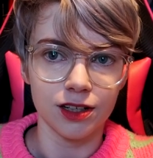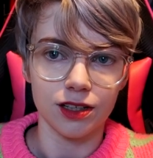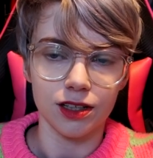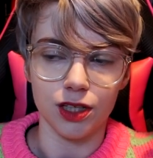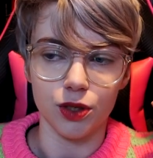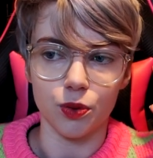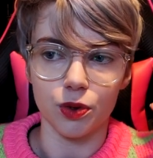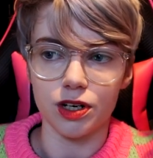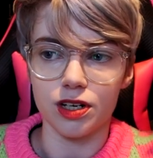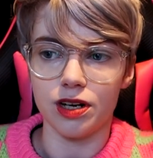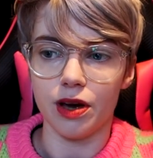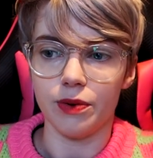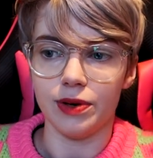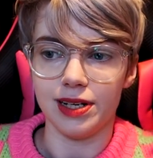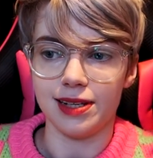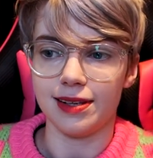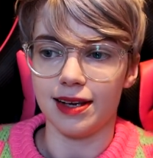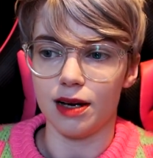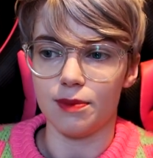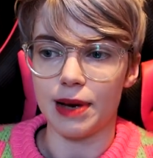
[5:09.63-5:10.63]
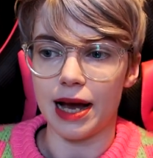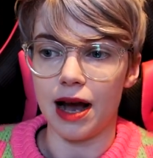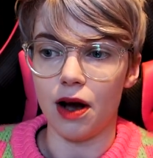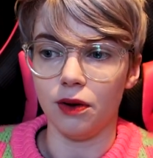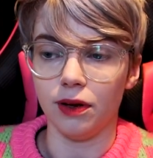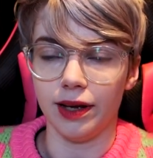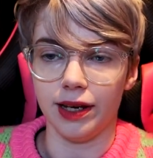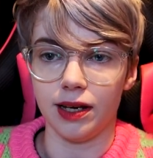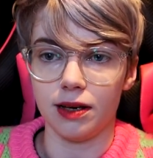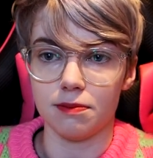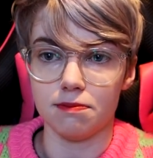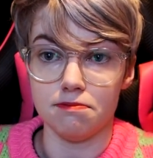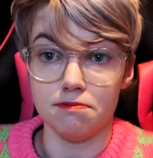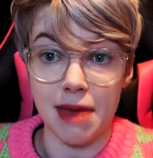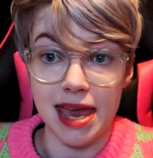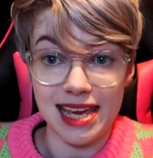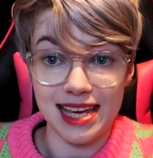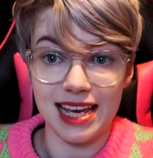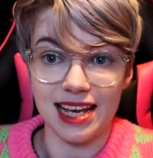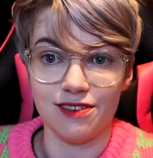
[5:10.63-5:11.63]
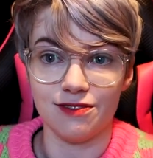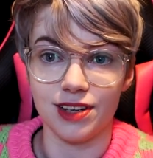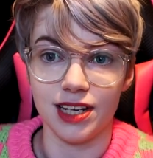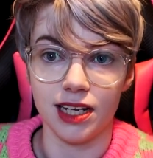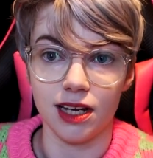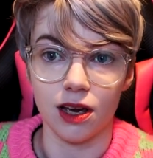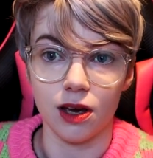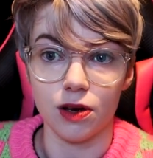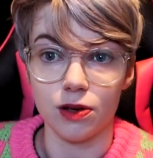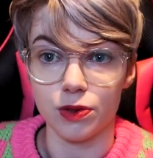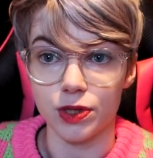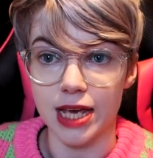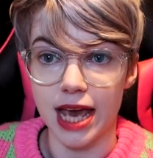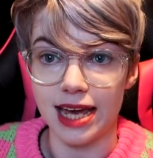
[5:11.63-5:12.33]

you want to know anything about like making videos